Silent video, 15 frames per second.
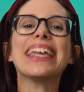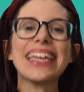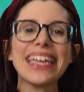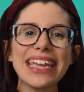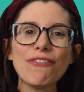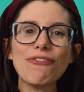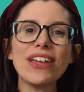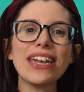
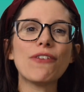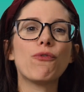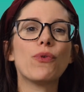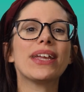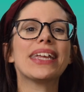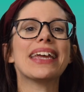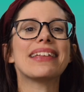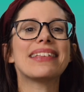Even if
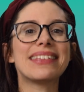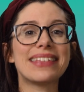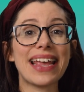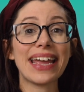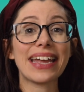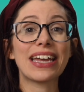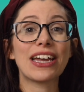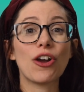we get
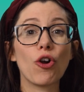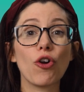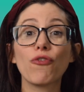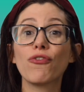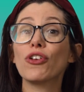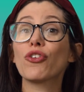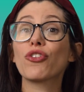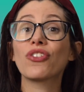sick or
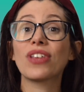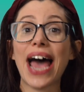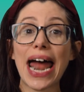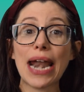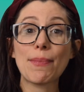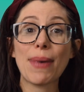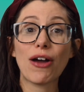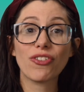feel
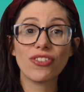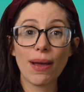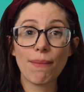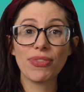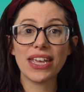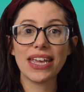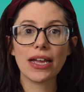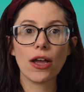sad about
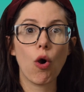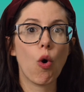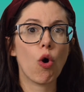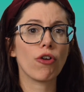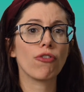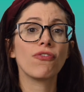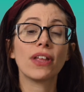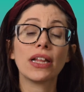something
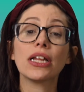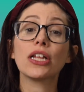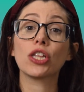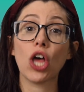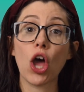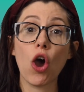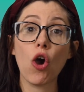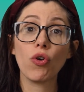or feel
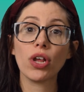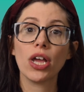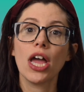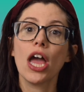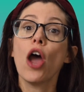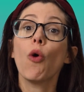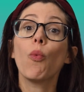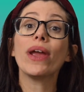alone,
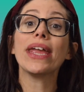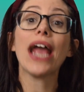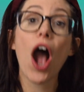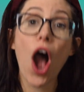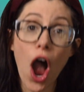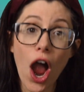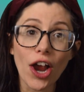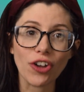we
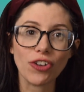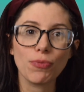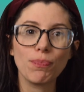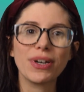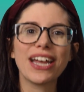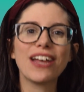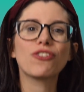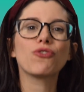aren't,
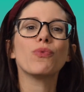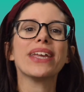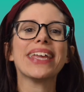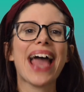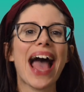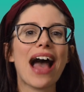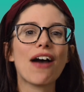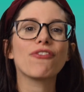because we
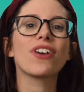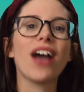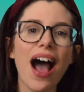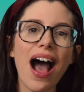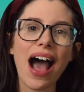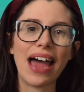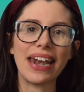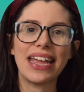have
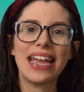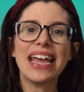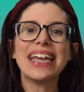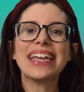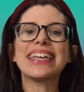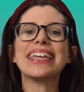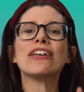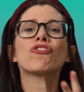God.
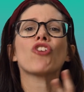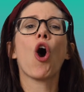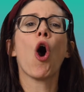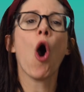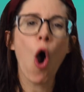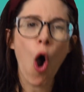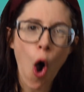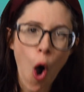He is
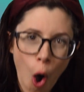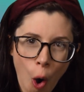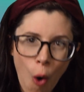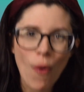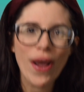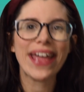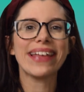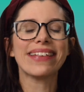
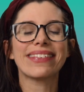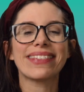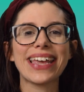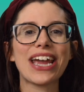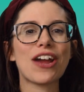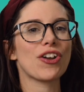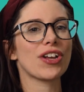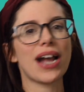always
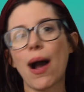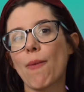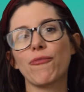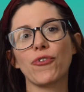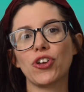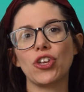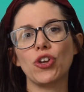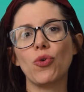there to
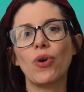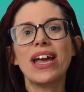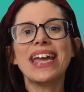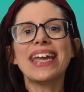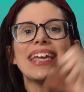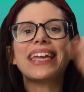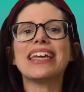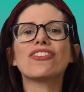comfort you.
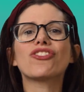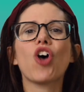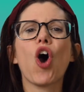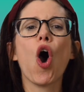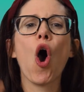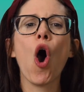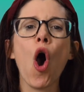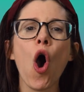He is
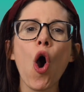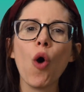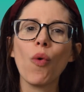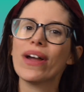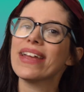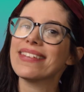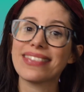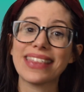
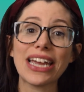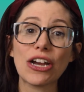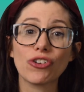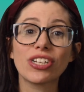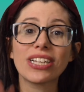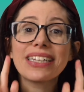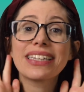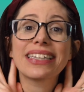always there
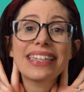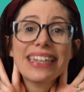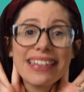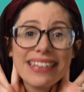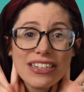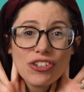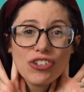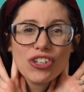to
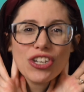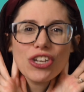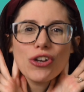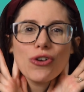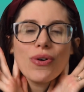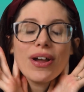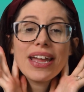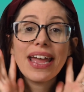listen to
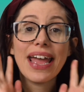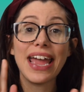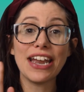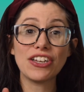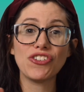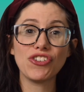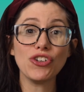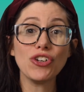you.
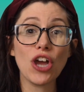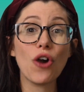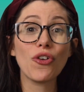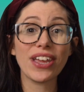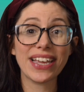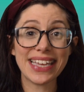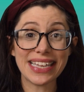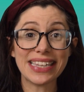And did you know
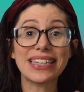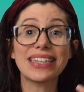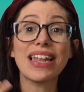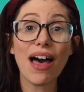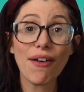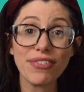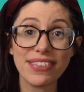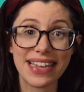that he
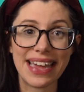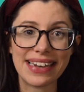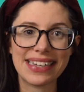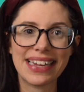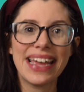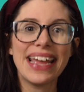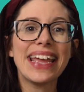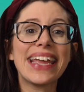loves it?
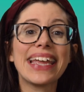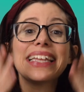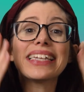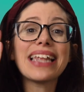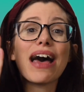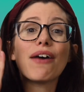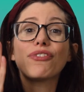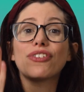He
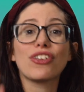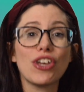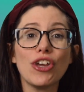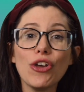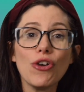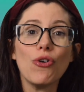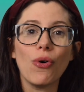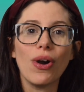loves
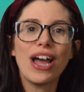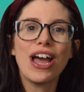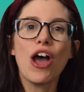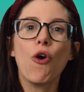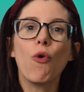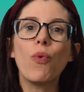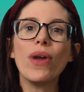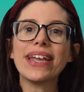you.
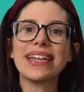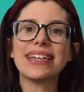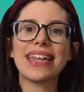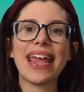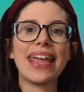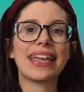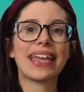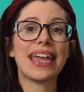We can
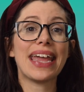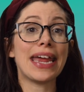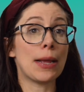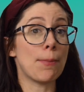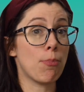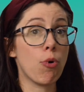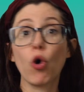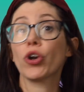take an
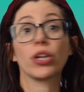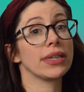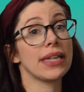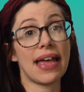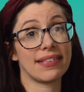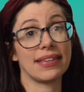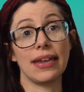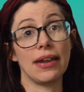important
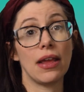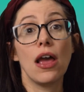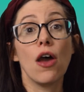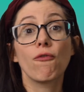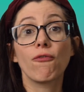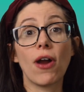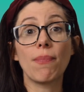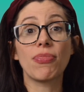lesson
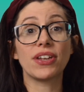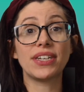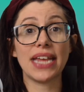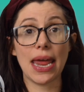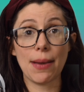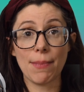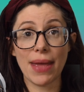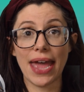from the
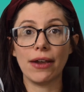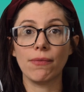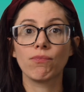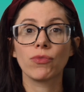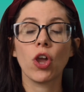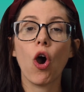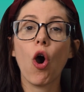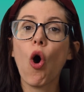10 men.
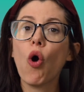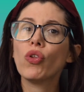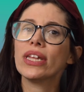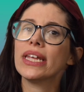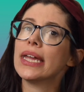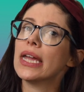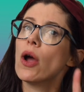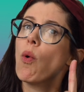
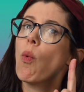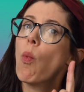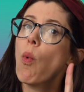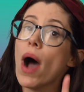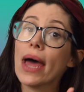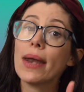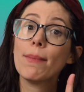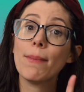Only
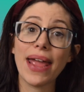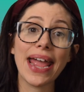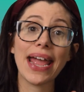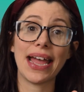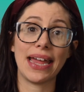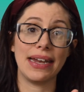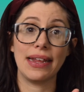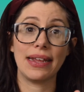one
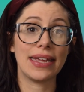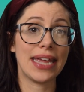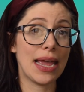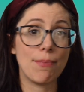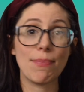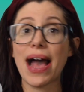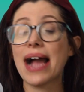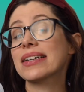man
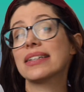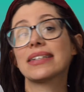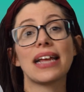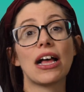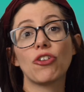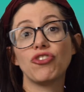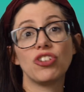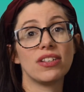came back to
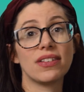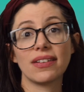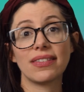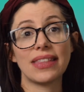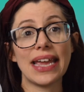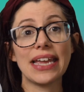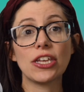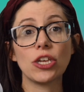tell Jesus
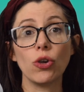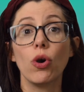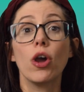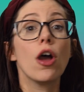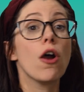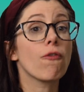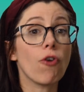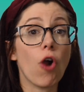thank you
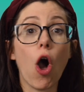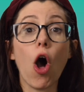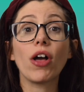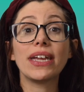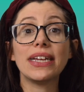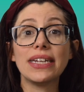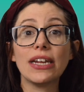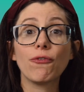for all
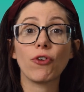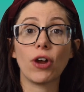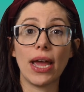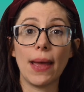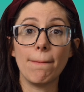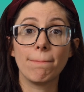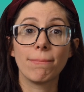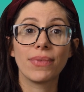he did for
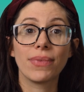him.